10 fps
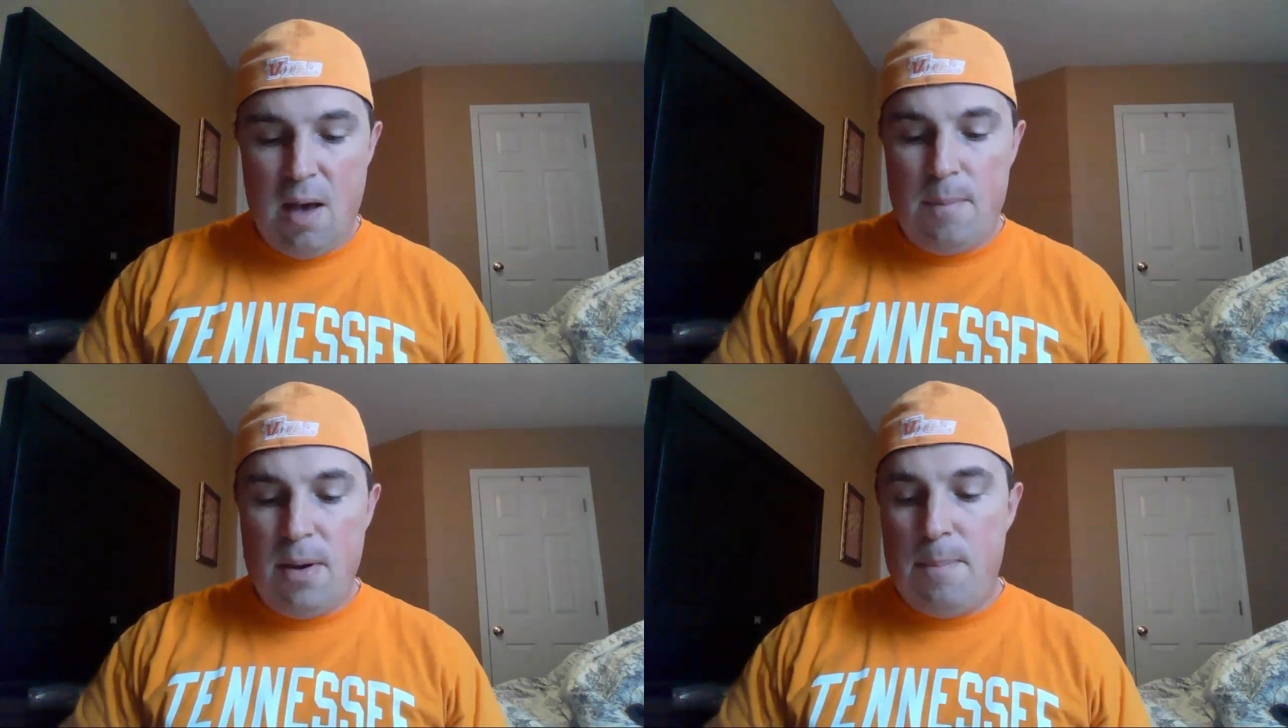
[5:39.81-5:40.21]

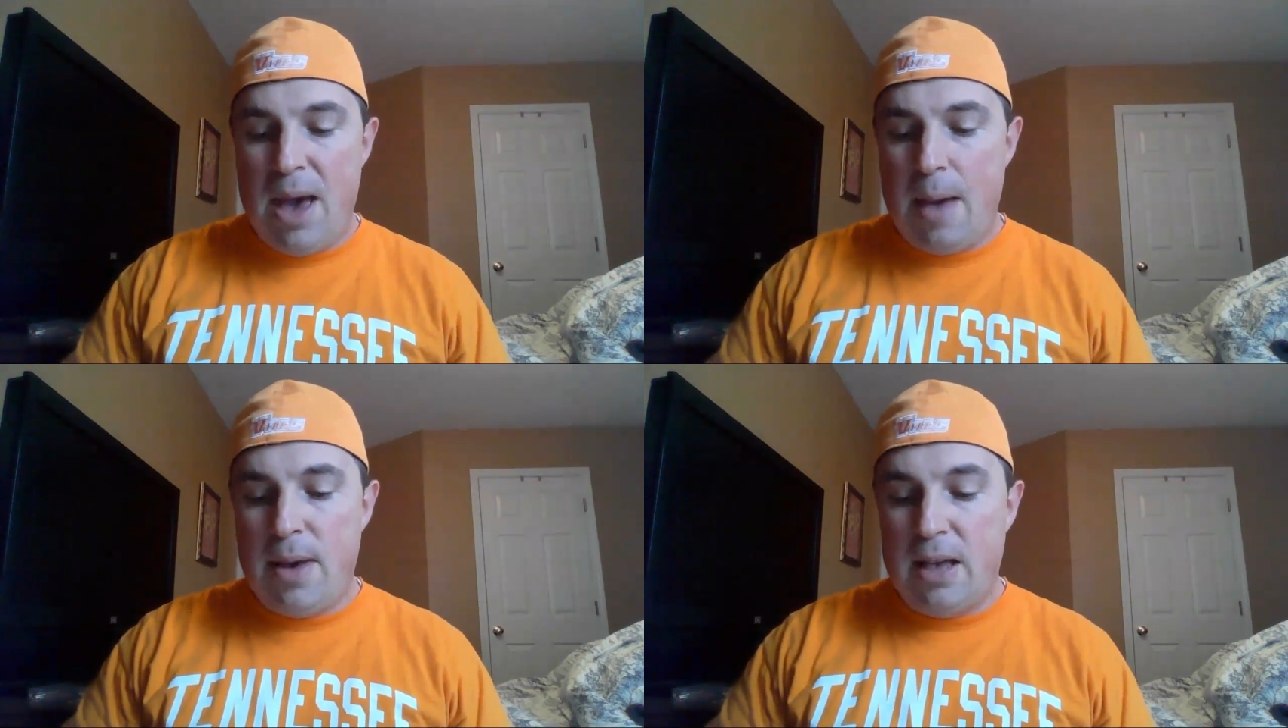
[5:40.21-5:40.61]
but
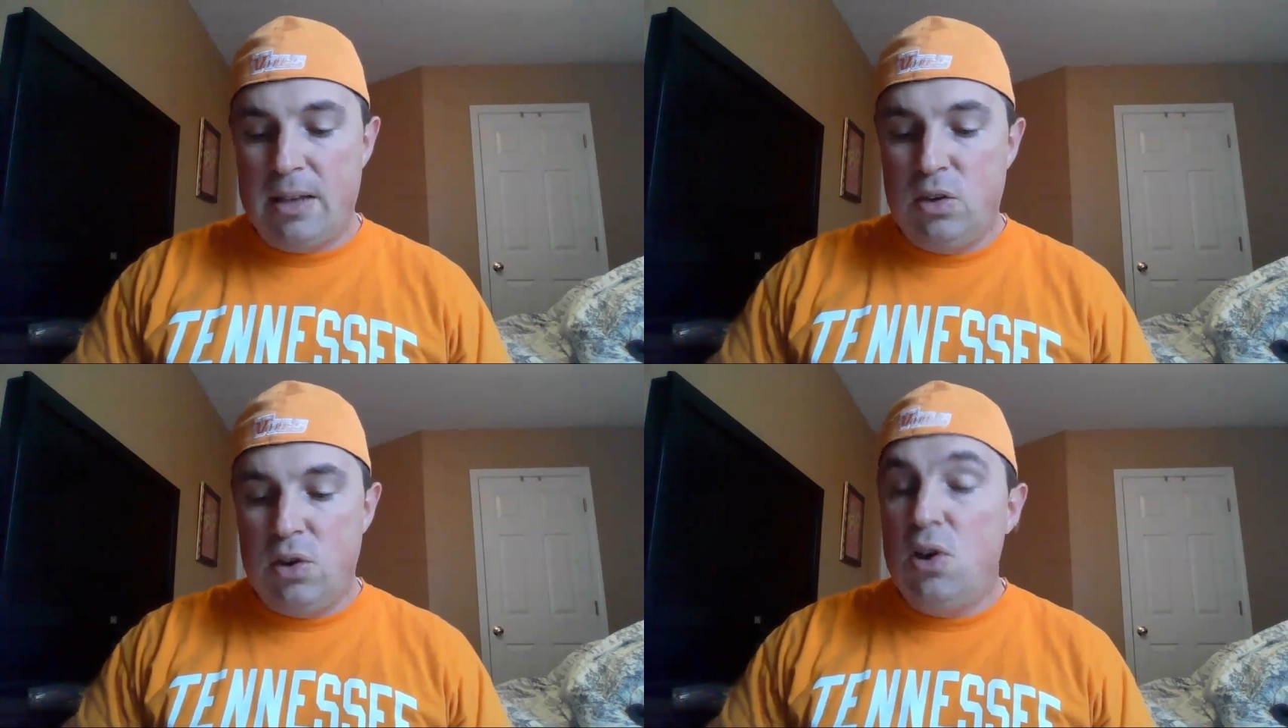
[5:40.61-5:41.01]

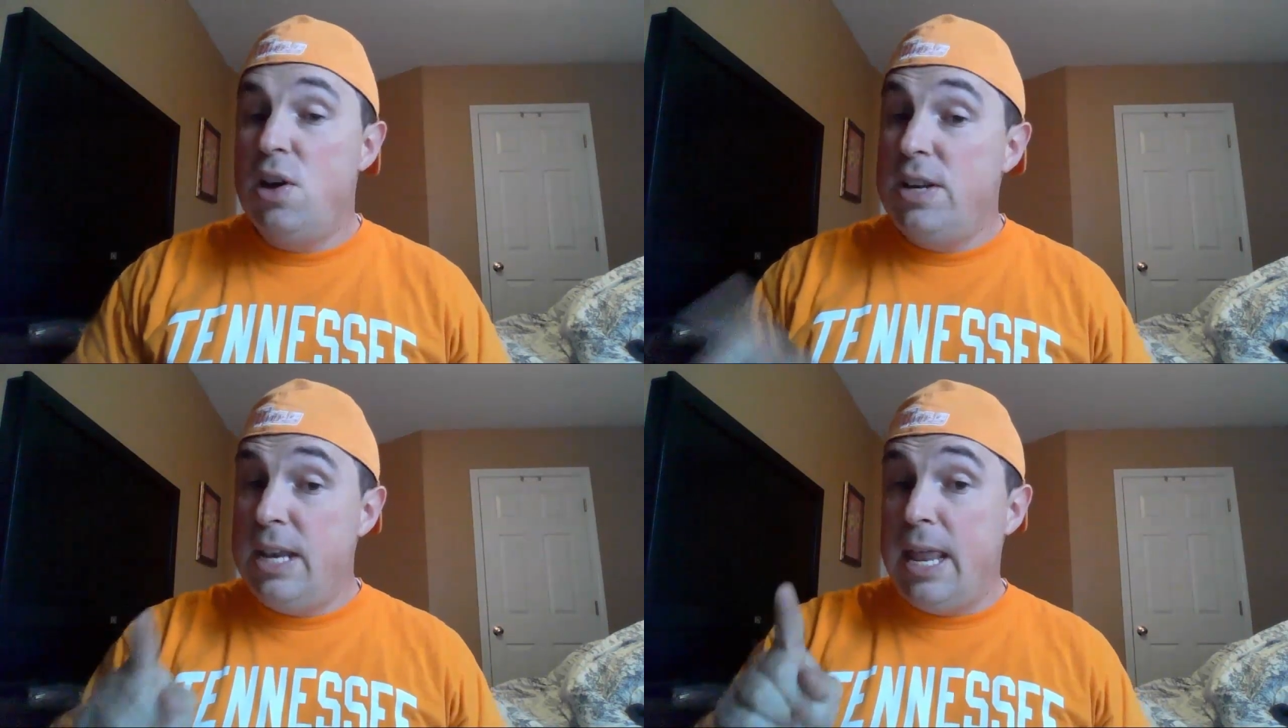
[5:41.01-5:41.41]
Baba's
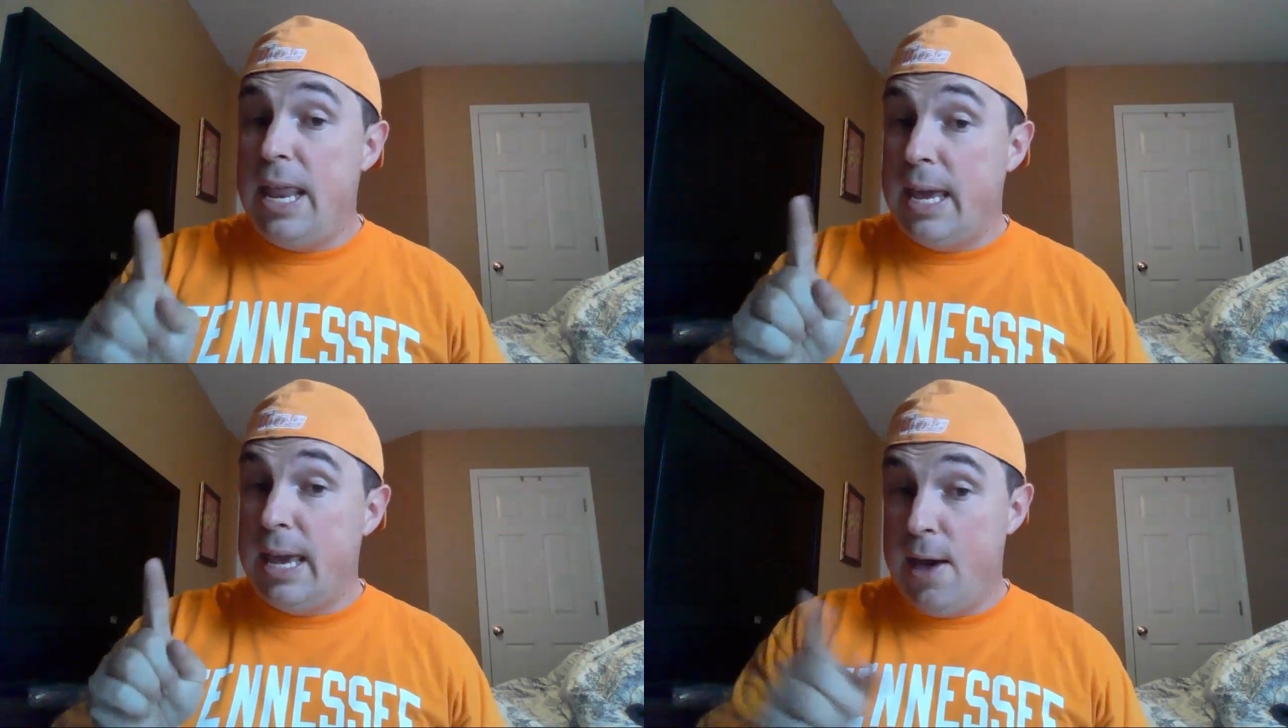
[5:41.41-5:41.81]
good
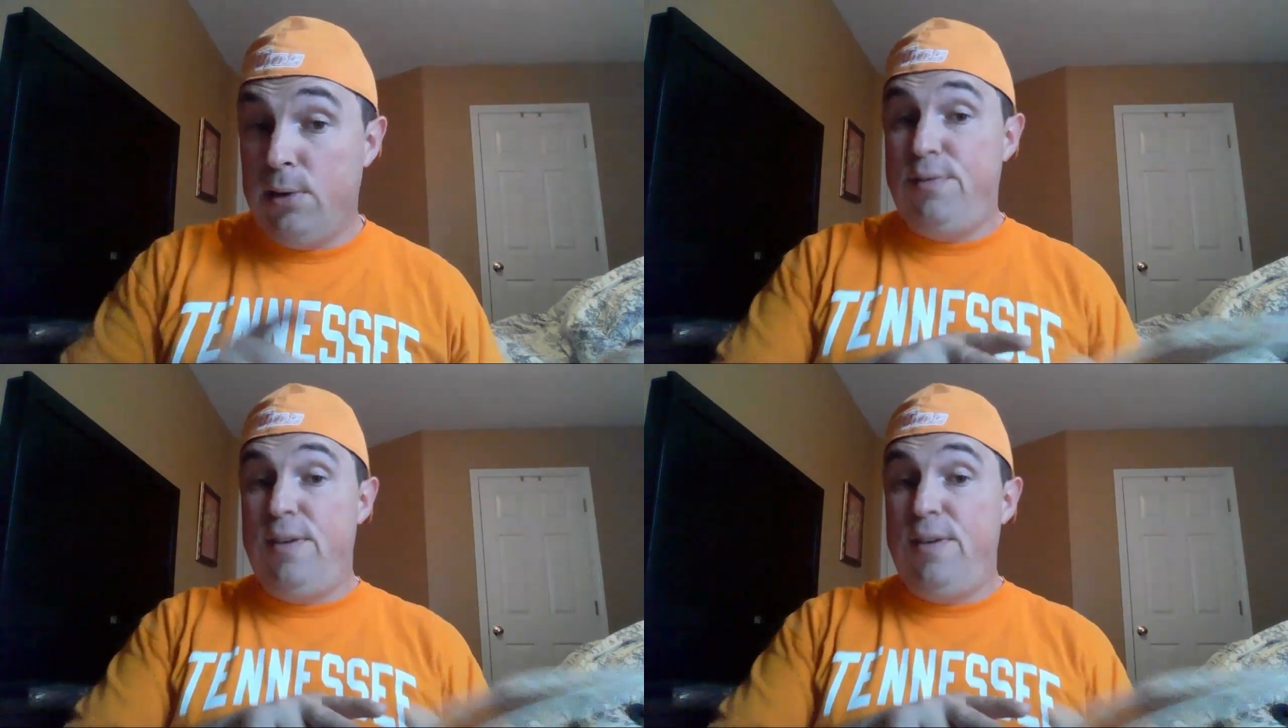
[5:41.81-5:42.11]
knitting held